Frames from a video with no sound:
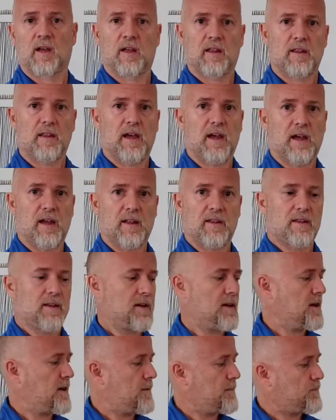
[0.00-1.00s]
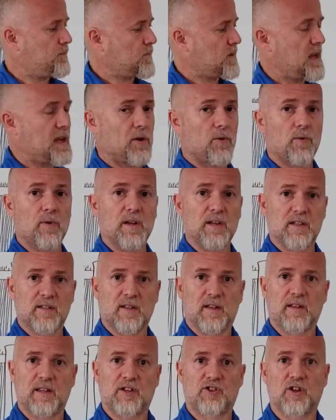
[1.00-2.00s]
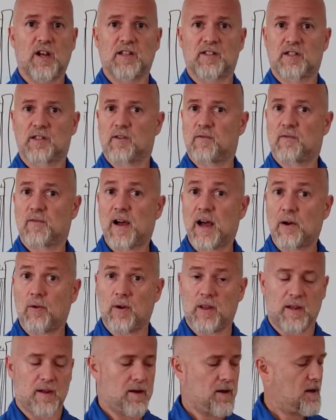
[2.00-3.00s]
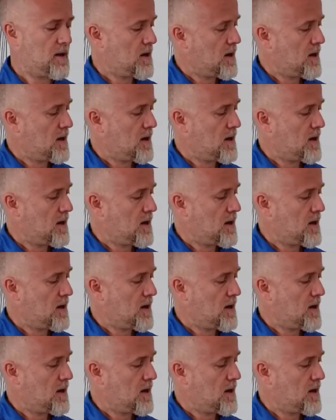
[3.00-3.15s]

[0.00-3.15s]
that increase the chances of fouling.